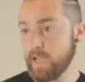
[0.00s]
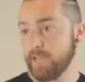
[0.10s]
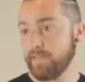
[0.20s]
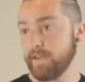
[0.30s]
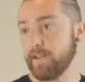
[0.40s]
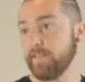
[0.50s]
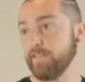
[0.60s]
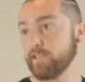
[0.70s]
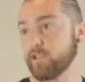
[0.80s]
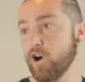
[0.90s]
and then
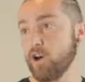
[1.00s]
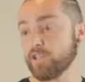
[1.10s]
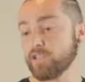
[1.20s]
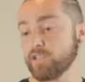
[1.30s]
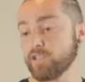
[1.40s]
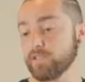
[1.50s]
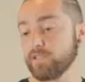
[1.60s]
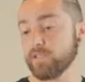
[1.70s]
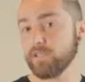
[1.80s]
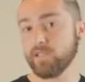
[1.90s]
in the toss,
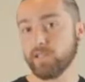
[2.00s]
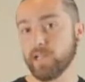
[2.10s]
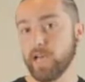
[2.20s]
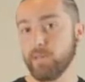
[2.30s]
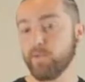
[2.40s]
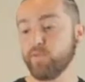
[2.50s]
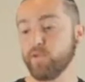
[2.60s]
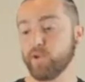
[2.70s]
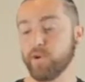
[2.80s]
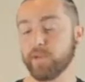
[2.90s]
I move
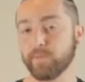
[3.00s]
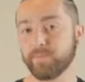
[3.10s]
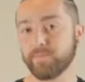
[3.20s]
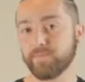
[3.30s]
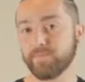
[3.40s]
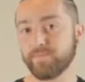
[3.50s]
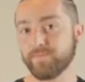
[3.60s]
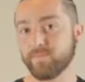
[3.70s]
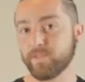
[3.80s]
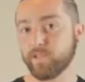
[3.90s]
the coin
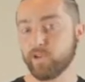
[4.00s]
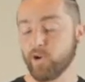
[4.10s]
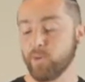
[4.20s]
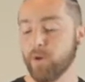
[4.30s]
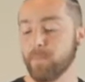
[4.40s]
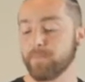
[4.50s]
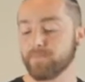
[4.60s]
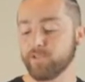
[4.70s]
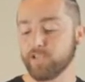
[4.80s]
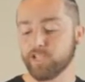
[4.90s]
to curl palm,
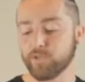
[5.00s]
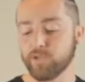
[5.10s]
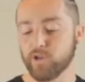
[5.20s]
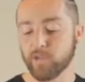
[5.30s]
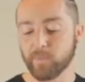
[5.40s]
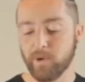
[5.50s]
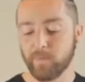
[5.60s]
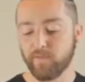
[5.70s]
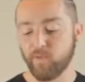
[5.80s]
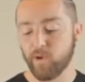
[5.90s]
just as we talked about
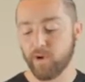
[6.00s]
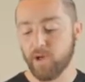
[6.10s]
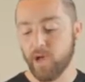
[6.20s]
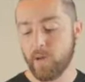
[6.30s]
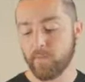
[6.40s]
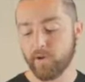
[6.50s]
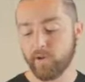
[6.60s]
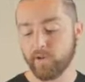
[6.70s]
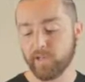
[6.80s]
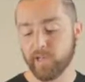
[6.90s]
before, by
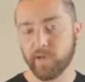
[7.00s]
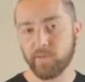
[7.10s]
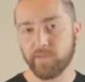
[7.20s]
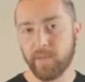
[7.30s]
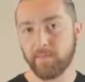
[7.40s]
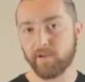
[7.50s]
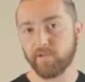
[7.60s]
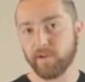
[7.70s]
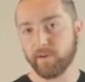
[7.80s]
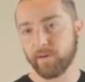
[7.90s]
curling in with that middle
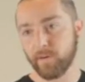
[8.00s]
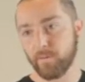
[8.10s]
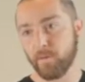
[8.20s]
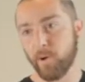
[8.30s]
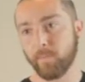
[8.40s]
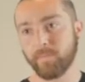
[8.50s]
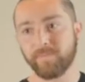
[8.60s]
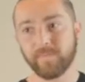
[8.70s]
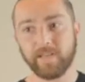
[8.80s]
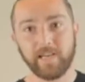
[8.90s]
finger. Boom.
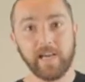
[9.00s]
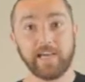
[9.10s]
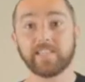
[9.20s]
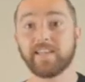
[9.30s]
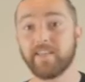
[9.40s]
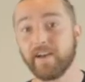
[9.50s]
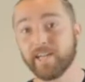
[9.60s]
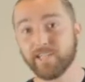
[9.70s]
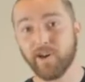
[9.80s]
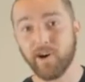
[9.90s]
You say, there,
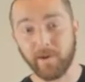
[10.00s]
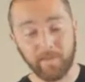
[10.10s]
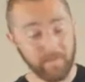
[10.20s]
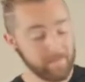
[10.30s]
it's gone.